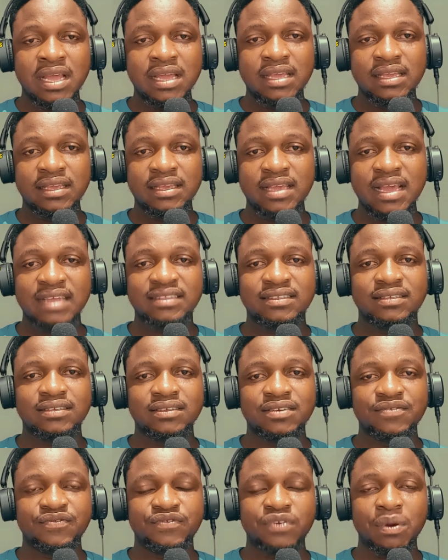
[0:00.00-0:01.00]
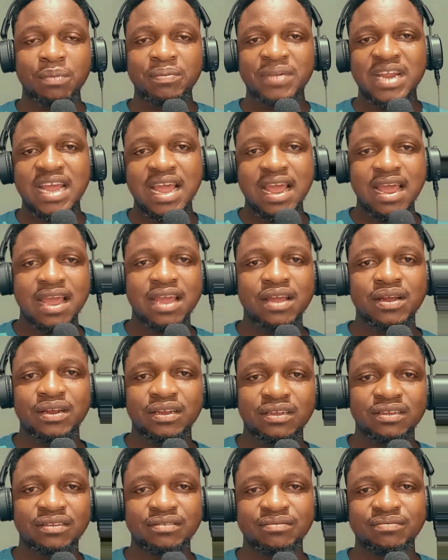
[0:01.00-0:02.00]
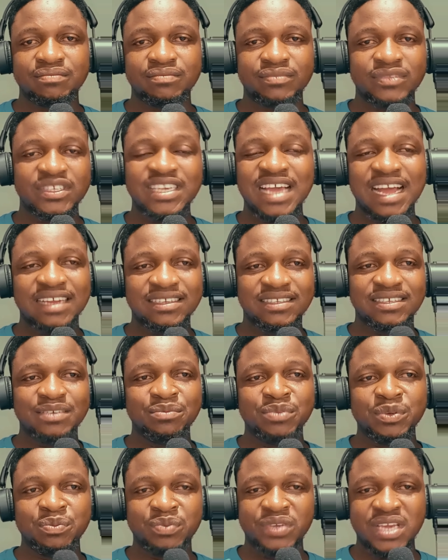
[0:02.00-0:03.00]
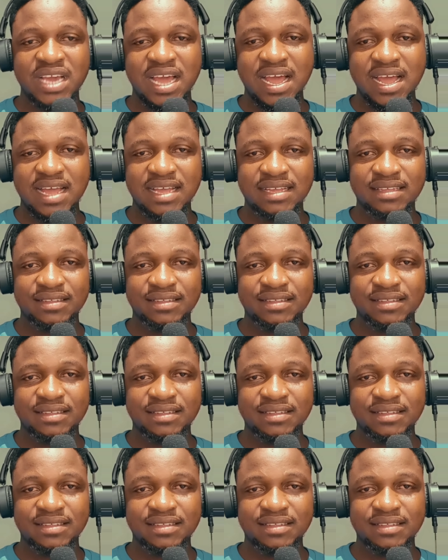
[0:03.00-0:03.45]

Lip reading: Yet from there, Yanti Bibia